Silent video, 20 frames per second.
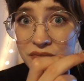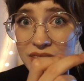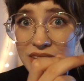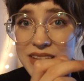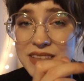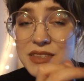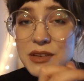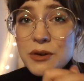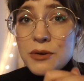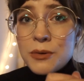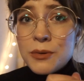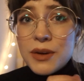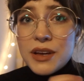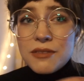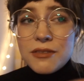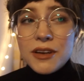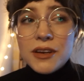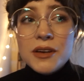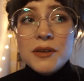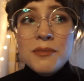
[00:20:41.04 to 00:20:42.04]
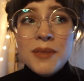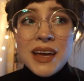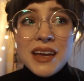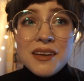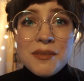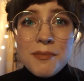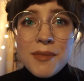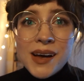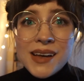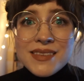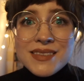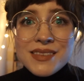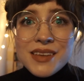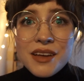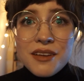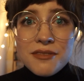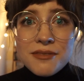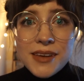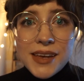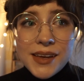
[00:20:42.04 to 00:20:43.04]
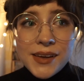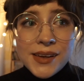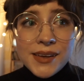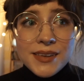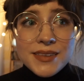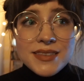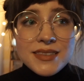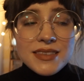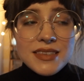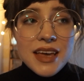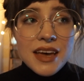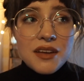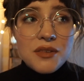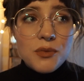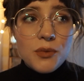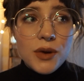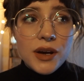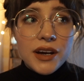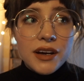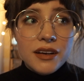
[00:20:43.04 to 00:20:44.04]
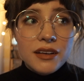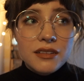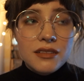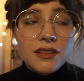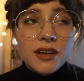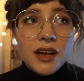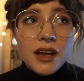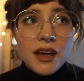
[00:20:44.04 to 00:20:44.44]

So if I could make myself a set where